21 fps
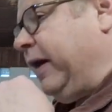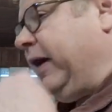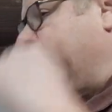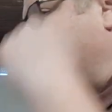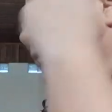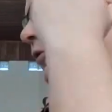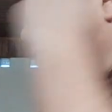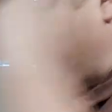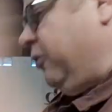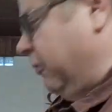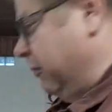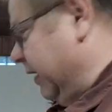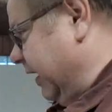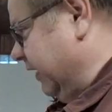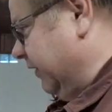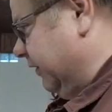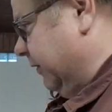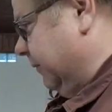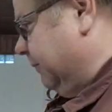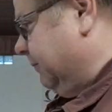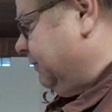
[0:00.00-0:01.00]
parent, you
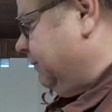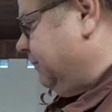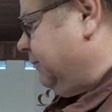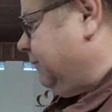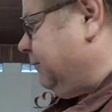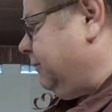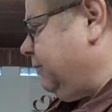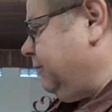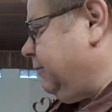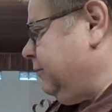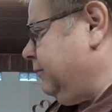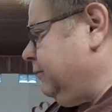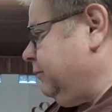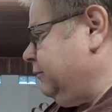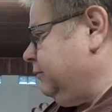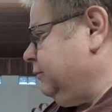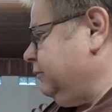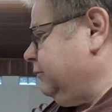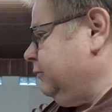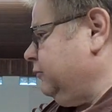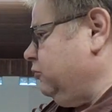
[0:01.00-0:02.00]
obey them.
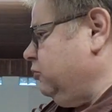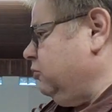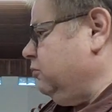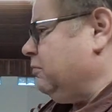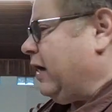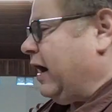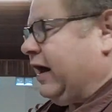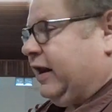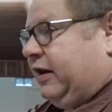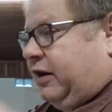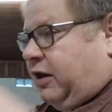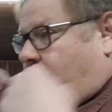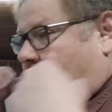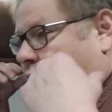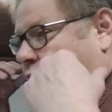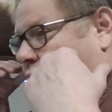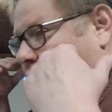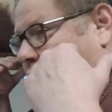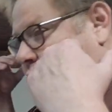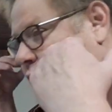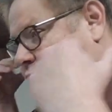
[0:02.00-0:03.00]
You might
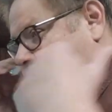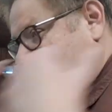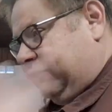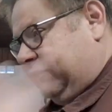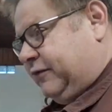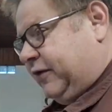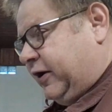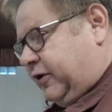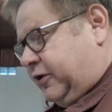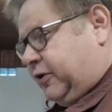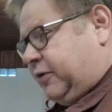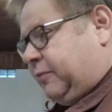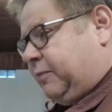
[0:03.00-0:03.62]
revere